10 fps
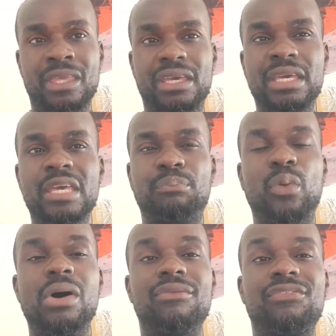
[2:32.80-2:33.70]
Keep
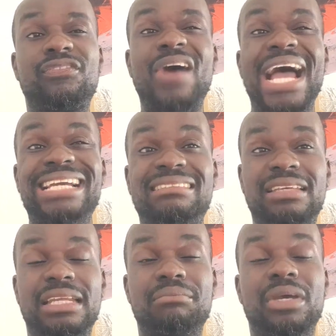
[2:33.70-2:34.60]
on
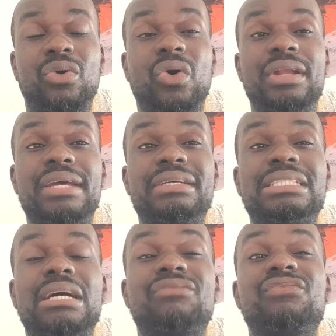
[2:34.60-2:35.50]
fighting it, because there
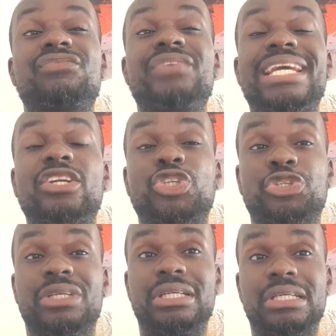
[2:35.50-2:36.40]
is a
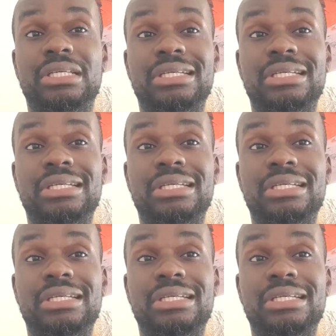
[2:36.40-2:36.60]
victory.